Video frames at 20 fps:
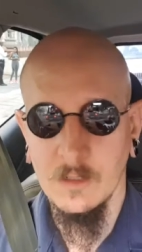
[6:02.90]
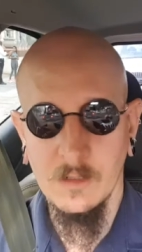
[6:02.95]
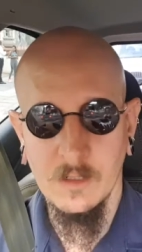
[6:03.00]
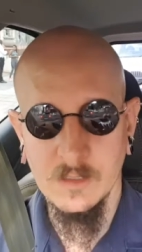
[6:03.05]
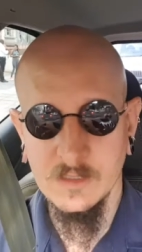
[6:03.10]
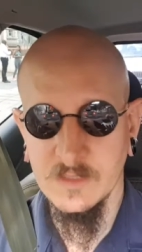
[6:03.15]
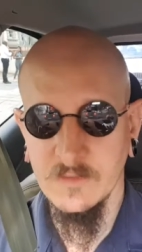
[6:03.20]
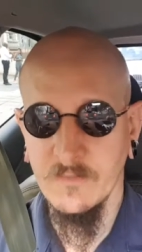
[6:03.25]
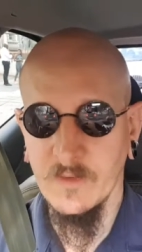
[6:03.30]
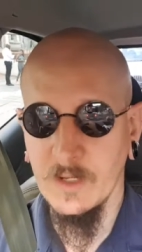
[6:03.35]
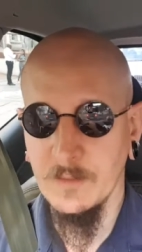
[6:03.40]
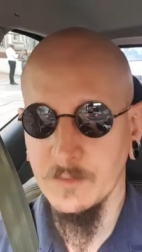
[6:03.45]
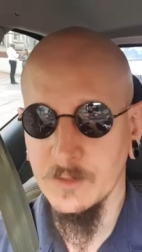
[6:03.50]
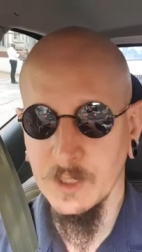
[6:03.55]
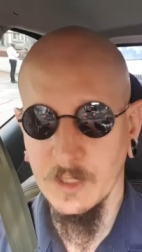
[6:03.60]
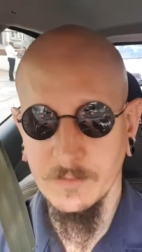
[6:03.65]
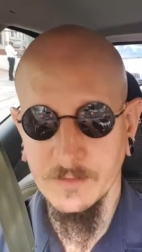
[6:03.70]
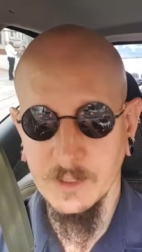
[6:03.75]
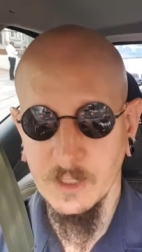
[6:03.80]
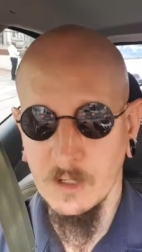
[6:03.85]
lots of vape
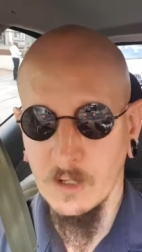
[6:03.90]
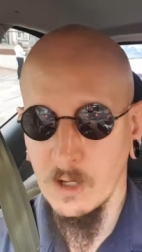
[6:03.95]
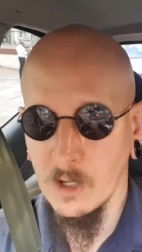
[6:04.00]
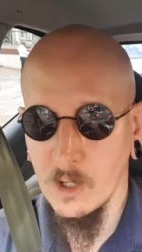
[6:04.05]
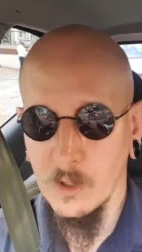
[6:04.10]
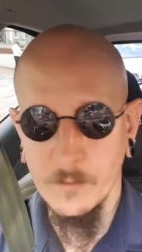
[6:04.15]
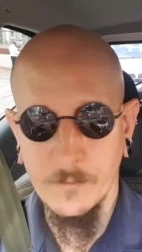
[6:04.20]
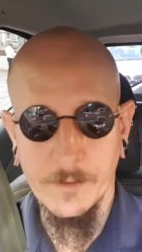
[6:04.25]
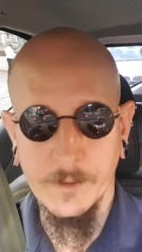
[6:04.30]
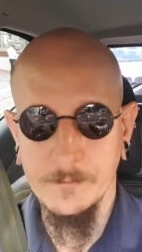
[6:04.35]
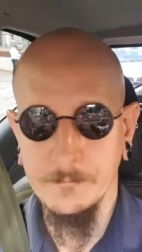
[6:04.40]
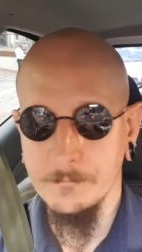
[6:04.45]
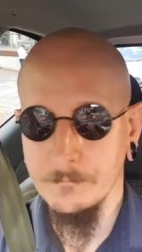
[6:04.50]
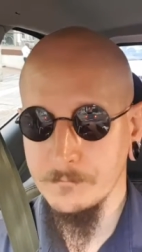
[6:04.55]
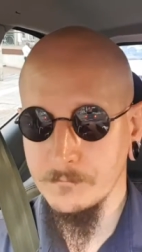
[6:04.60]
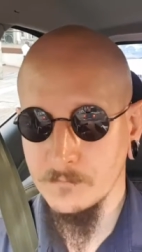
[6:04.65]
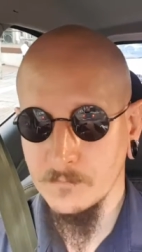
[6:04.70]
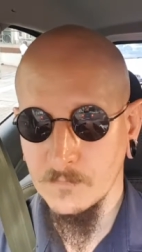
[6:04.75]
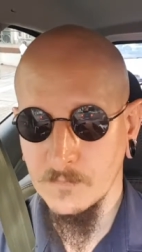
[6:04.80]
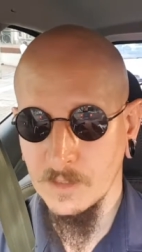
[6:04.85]
shops are open.
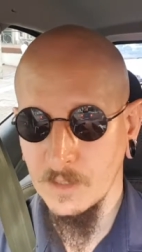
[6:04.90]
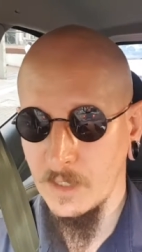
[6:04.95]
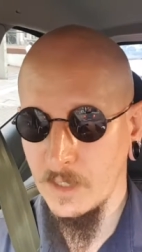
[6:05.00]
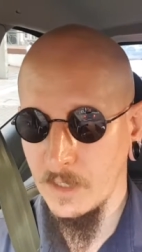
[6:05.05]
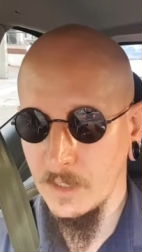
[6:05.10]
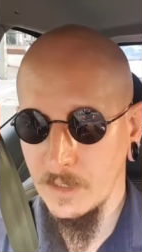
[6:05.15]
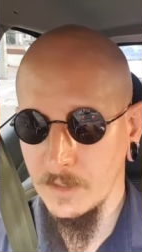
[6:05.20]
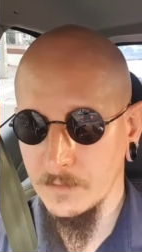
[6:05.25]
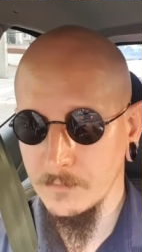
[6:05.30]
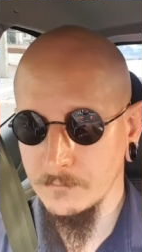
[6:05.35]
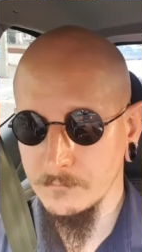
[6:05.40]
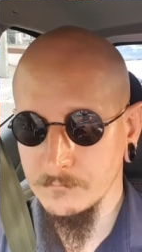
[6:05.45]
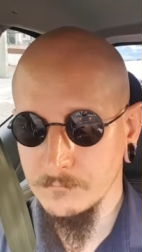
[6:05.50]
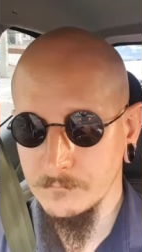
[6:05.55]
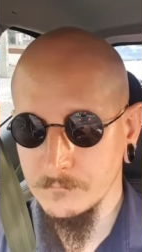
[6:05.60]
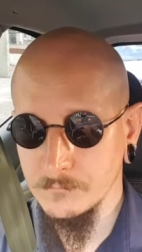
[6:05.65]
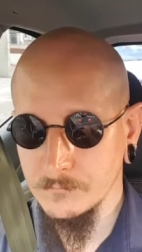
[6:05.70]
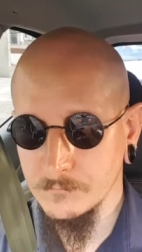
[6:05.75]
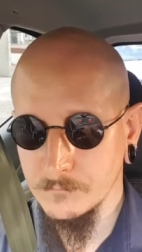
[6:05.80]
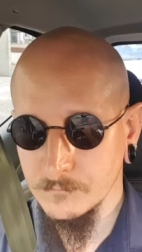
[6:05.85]
Um,
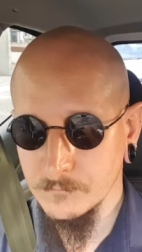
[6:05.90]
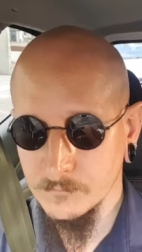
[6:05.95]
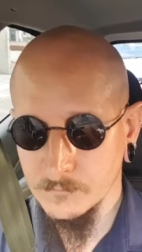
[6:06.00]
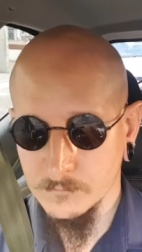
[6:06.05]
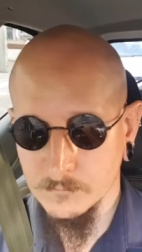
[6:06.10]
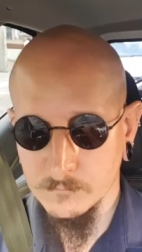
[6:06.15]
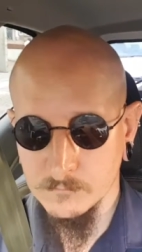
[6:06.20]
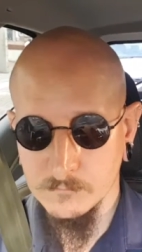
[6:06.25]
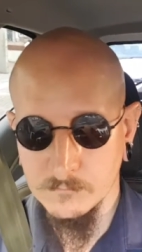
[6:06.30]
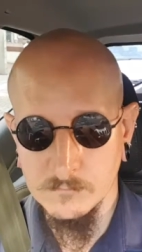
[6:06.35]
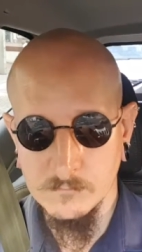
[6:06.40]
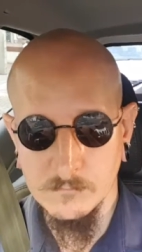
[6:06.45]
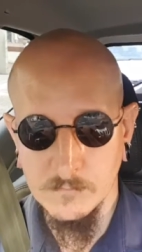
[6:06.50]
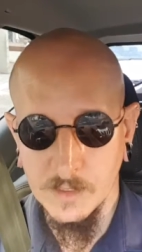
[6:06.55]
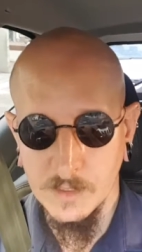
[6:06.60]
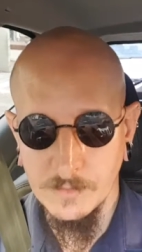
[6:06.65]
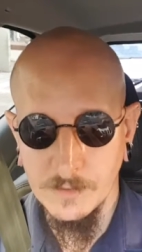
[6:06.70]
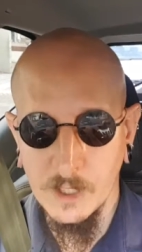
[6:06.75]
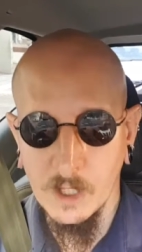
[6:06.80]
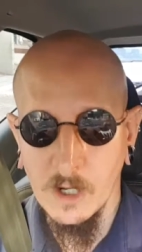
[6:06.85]

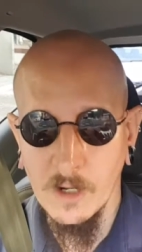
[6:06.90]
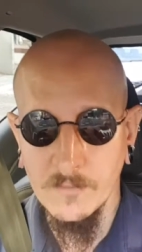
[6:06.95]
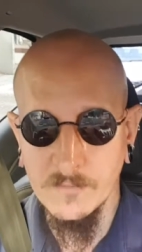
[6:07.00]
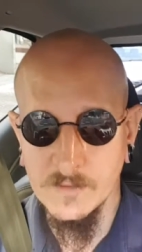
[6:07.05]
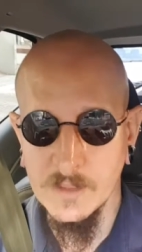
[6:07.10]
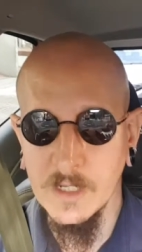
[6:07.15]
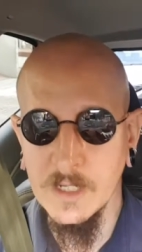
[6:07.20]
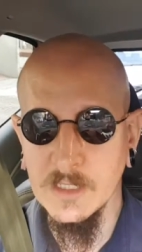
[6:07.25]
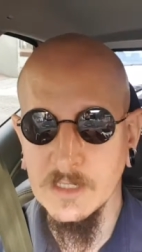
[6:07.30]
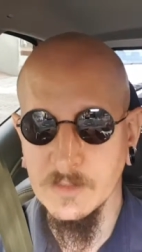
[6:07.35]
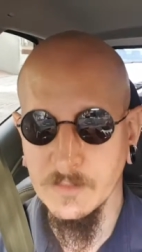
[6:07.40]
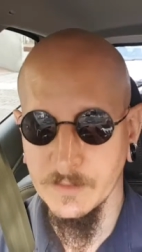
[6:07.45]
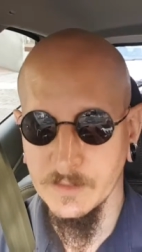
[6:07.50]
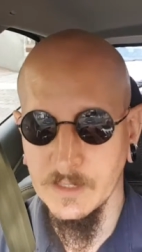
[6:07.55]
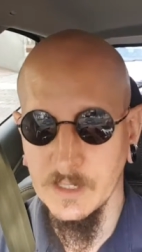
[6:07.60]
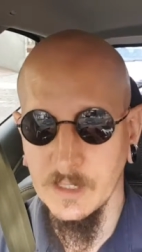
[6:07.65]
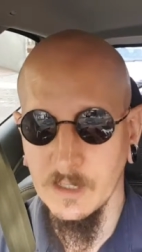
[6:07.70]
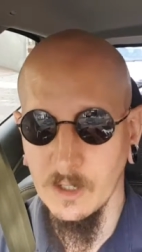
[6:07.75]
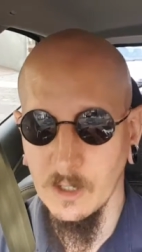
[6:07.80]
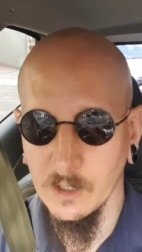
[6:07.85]
maybe half days,
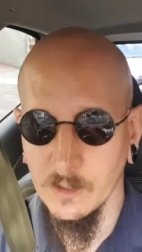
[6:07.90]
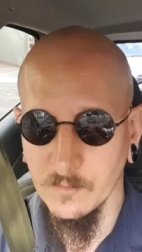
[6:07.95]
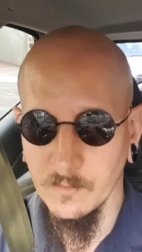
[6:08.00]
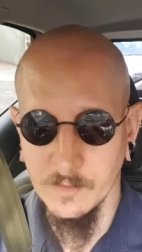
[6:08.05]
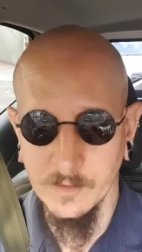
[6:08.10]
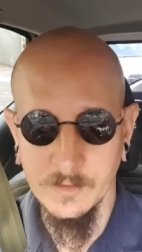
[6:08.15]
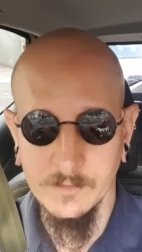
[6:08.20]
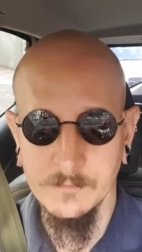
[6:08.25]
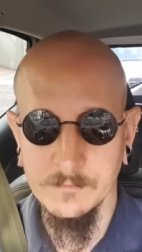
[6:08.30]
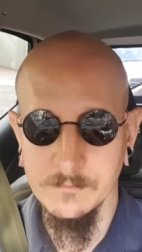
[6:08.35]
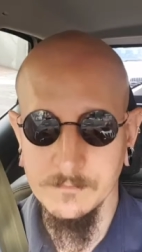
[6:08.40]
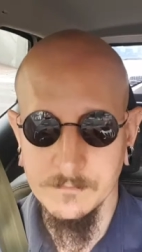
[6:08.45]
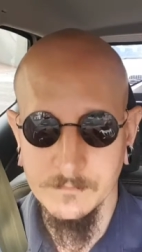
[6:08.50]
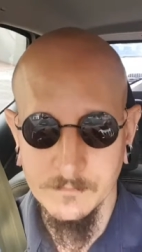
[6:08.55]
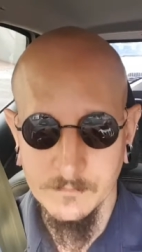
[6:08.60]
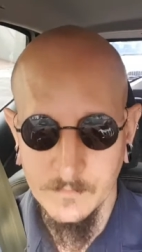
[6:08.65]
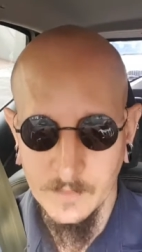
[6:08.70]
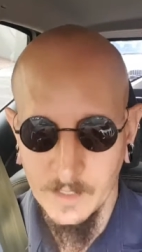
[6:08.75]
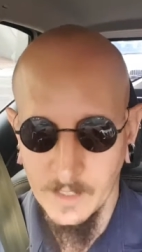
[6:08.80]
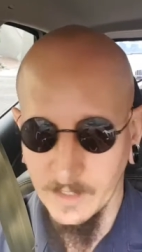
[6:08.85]
but they're open.
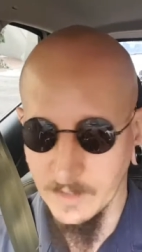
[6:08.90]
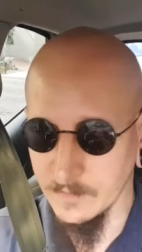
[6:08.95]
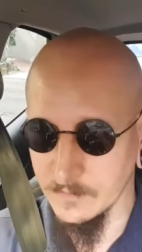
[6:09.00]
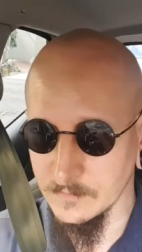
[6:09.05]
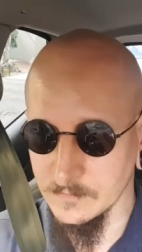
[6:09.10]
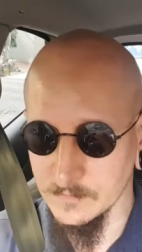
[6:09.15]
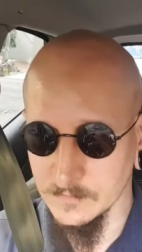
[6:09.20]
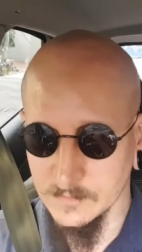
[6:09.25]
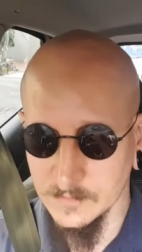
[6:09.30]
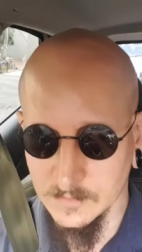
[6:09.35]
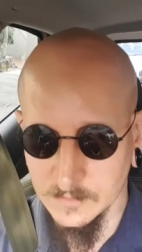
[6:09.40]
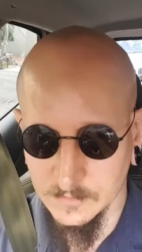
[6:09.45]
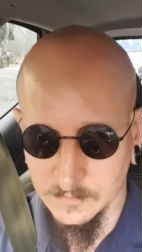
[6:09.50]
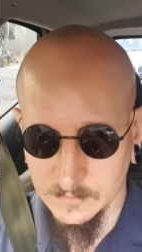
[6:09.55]
And